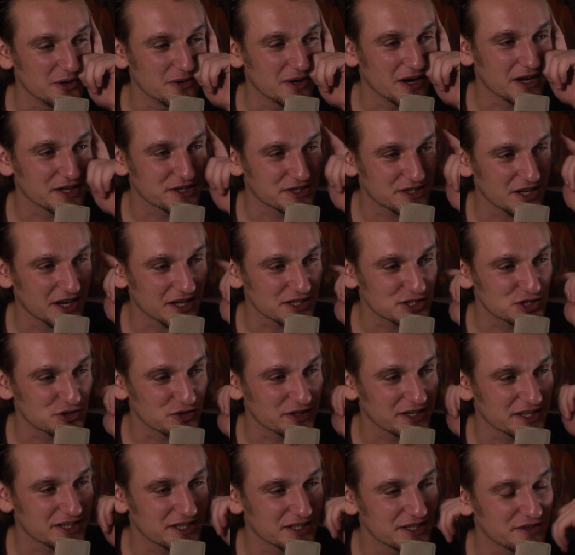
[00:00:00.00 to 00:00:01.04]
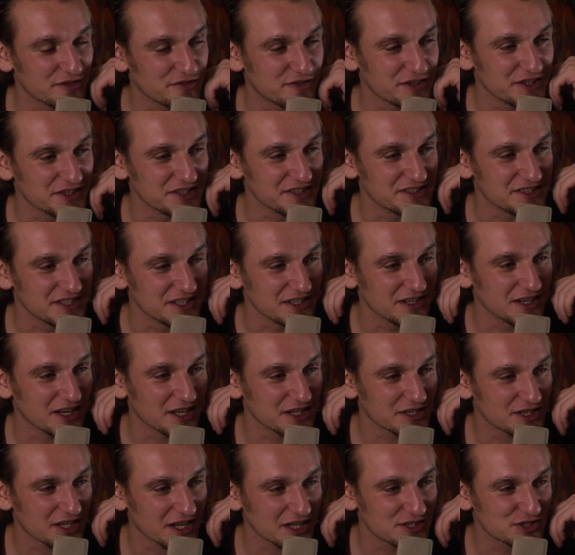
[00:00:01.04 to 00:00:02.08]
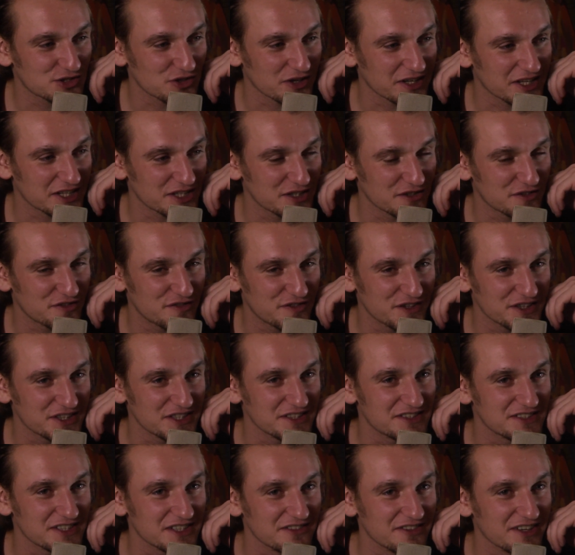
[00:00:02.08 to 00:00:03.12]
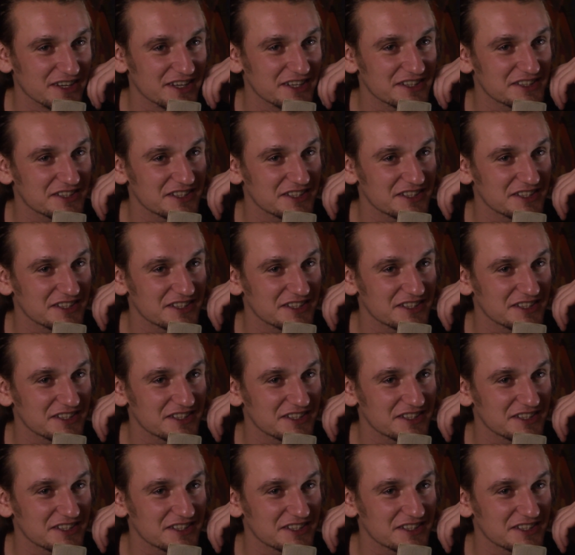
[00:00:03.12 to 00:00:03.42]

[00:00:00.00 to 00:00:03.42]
it's like drinking a fizzy tea. It's like drinking a fizzy TV, isn't